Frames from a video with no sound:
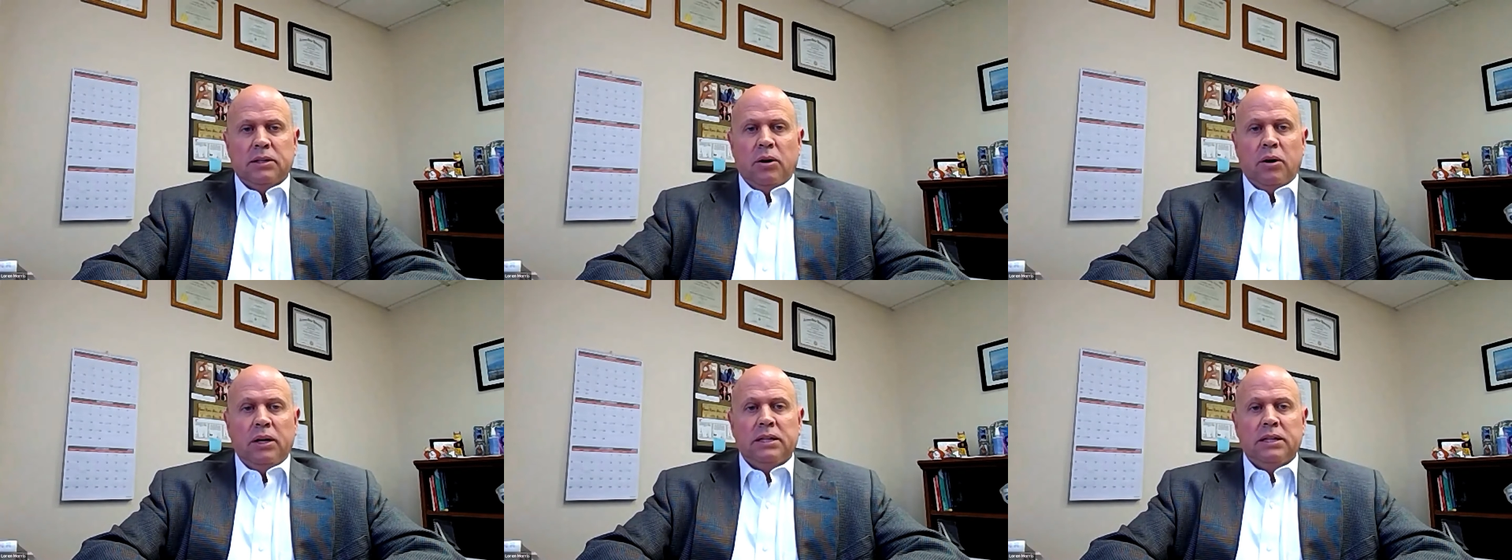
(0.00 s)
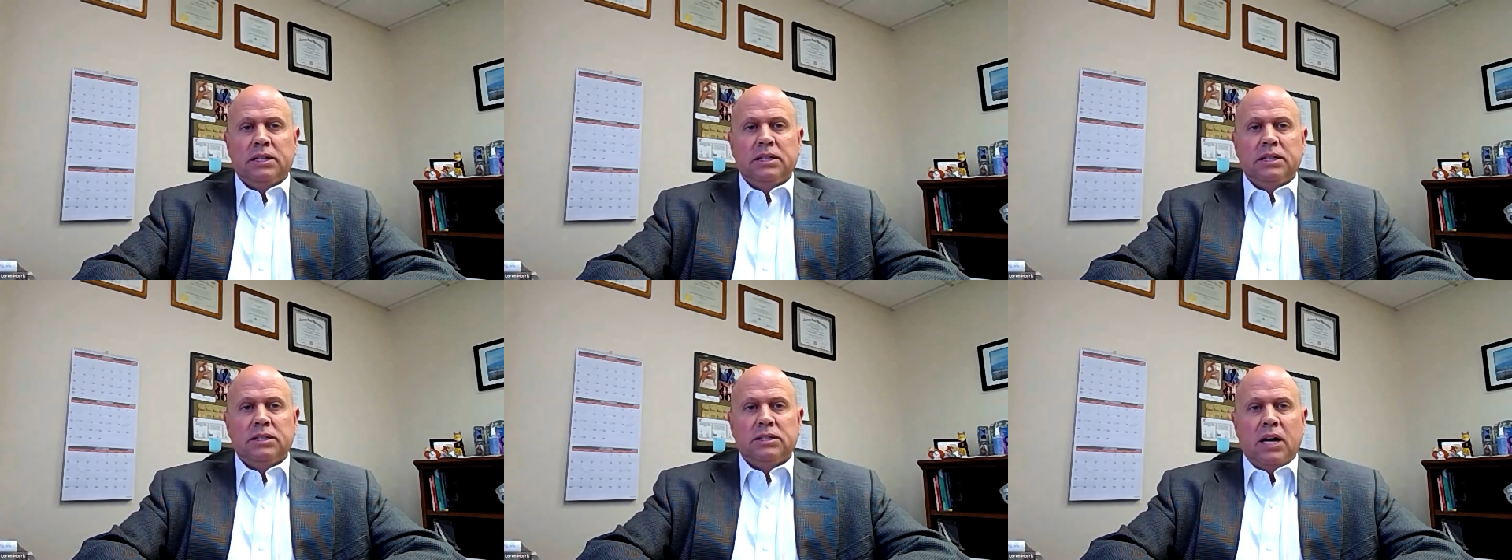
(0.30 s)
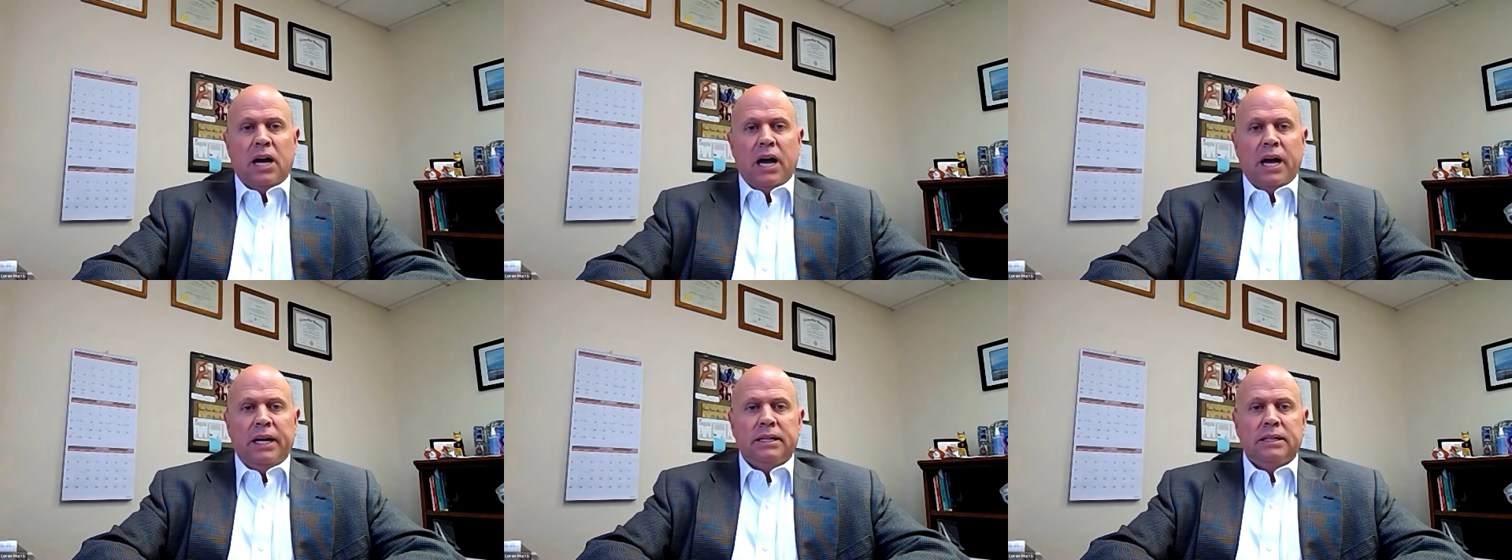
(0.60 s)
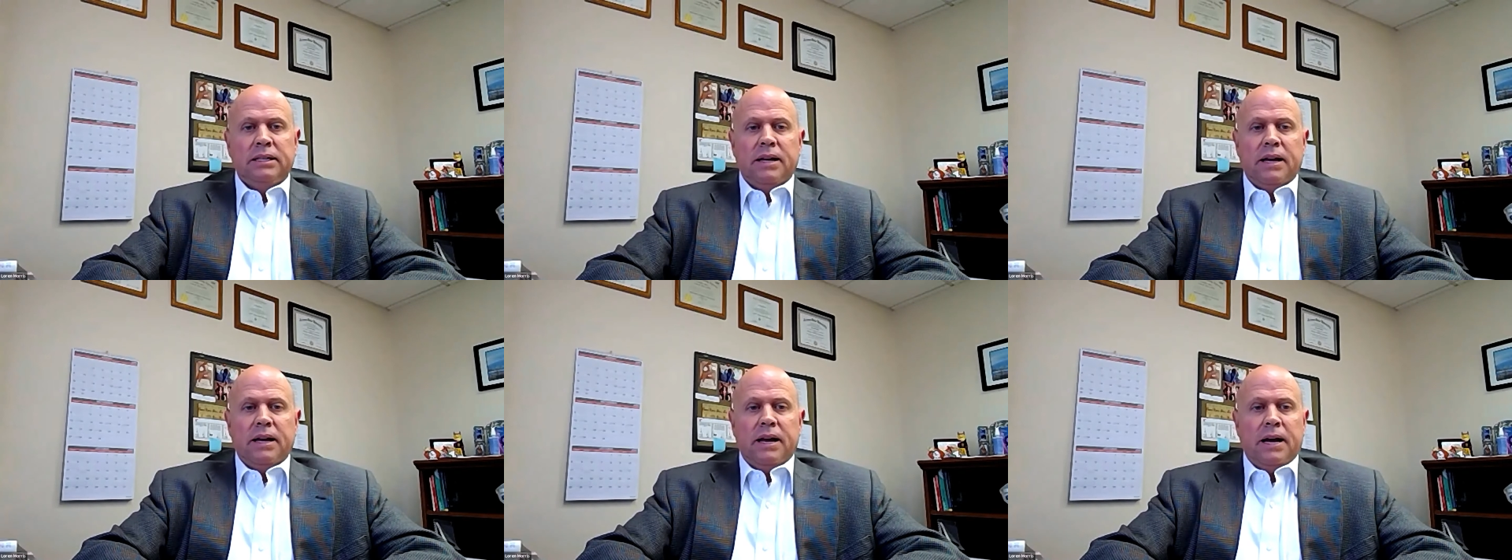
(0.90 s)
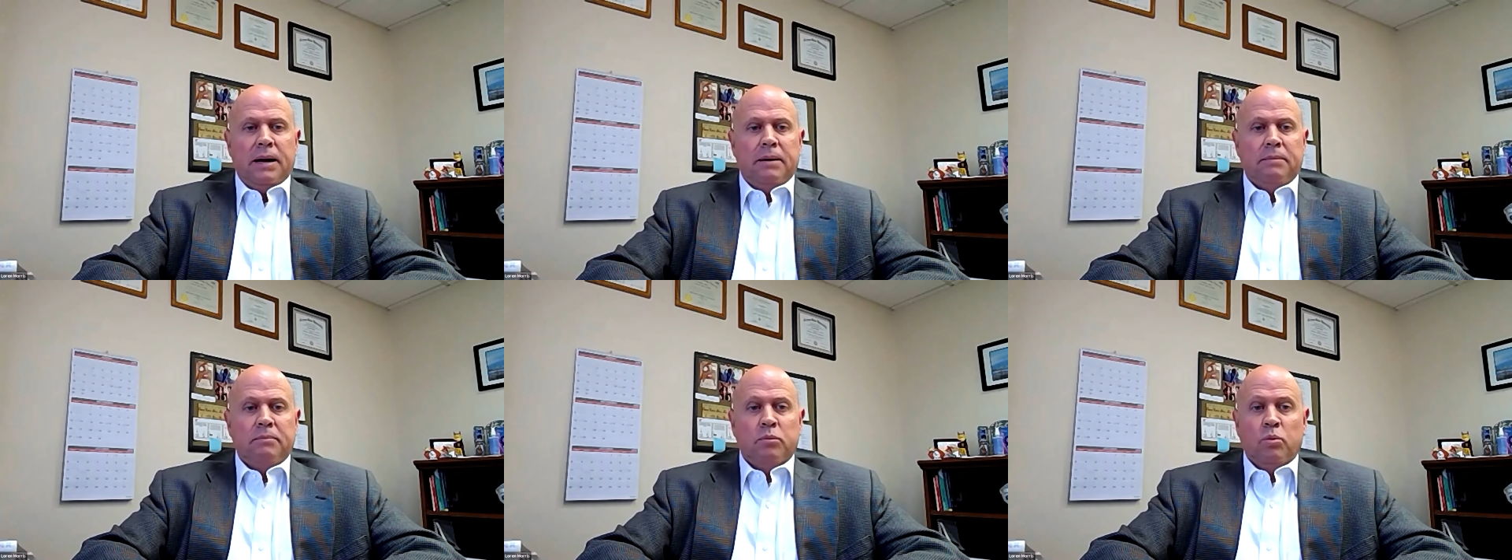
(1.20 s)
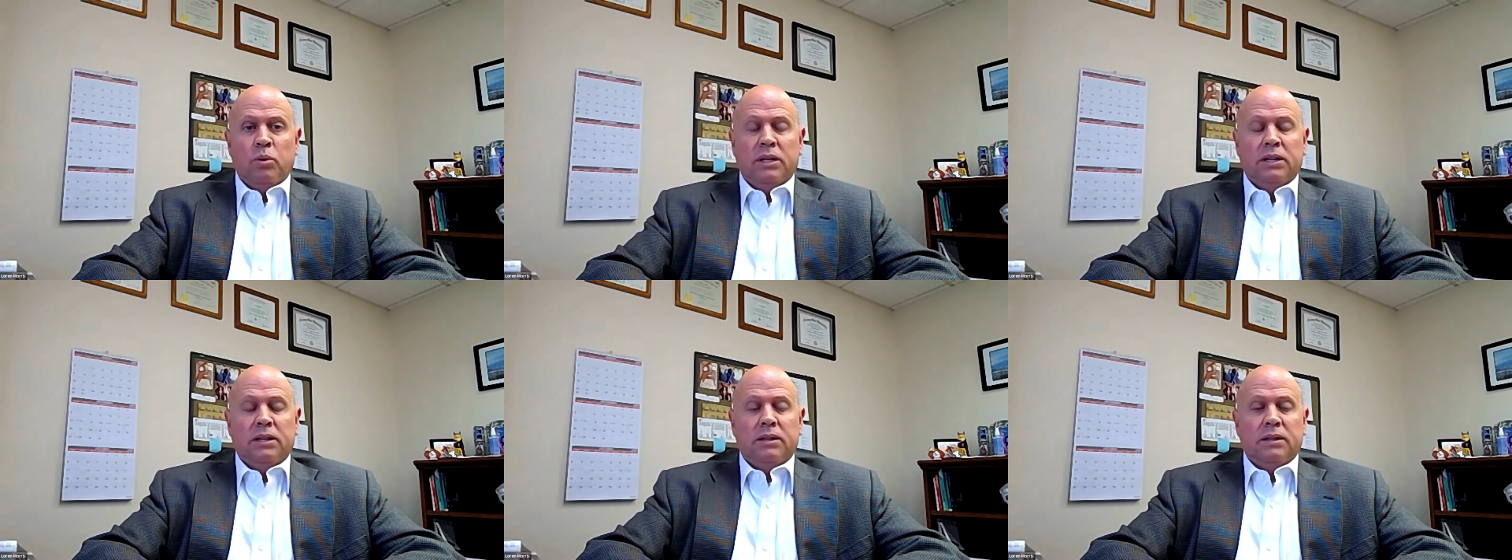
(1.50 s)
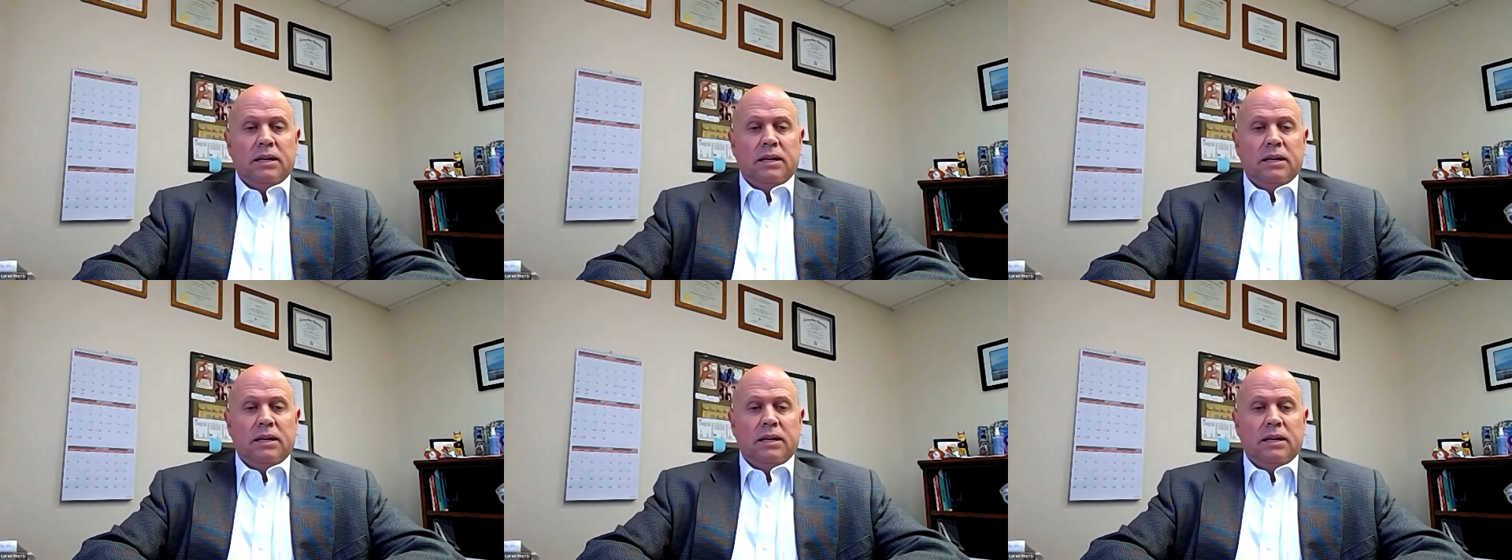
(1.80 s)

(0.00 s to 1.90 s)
During the design with